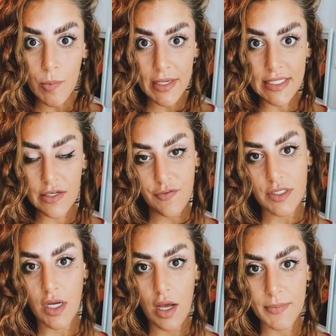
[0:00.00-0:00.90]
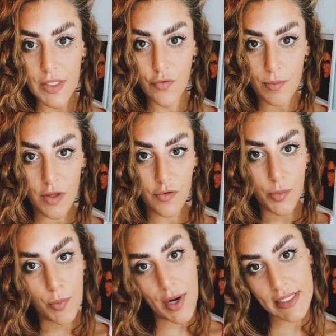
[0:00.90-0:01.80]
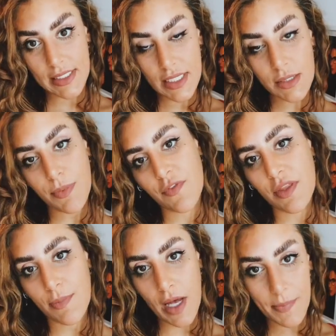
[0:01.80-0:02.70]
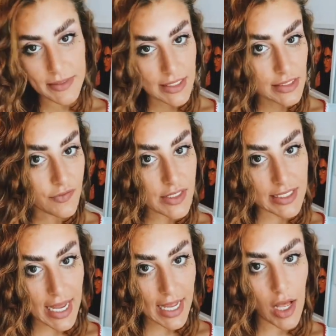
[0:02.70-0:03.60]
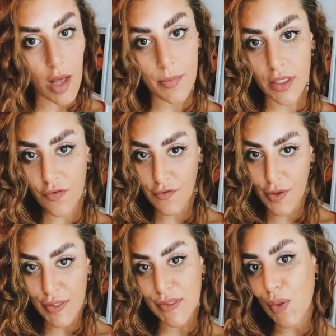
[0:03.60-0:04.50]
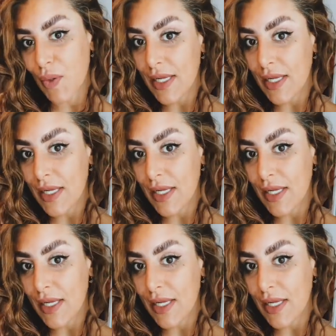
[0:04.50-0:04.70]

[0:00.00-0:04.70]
many different types of removable braces, but for the purposes of today, I'm going to focus on